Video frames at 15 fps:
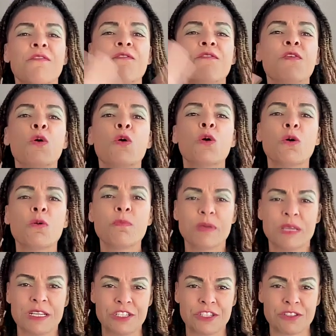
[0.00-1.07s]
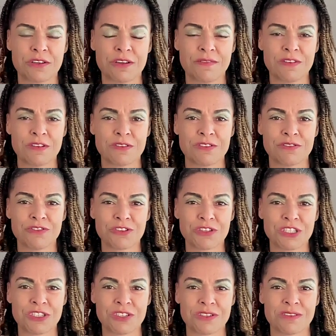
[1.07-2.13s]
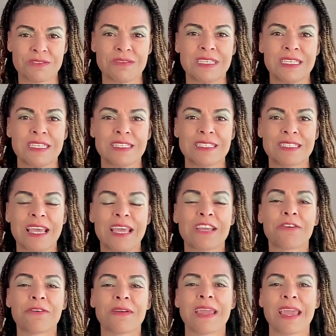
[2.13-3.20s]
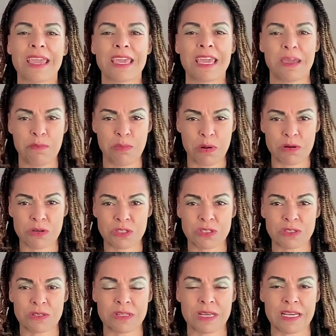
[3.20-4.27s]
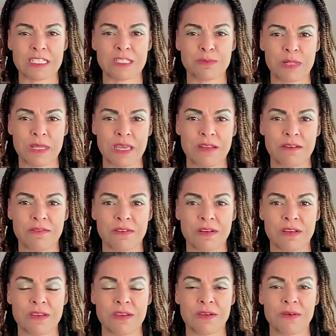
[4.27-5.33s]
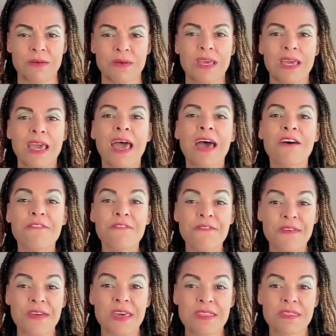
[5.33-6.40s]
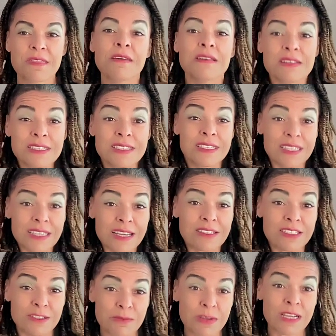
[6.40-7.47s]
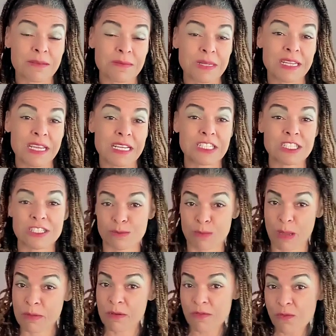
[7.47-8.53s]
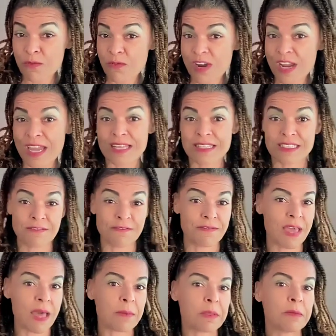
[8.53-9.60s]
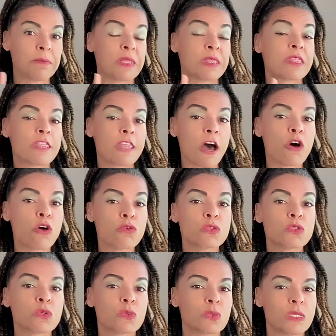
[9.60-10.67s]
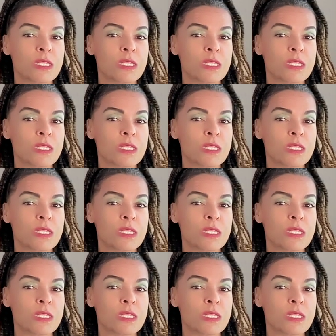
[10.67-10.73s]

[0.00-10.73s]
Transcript: full picture of your nutritional needs and create a personalized plan for you. Fifth, seek out some recommendations, maybe from friends and family, but those who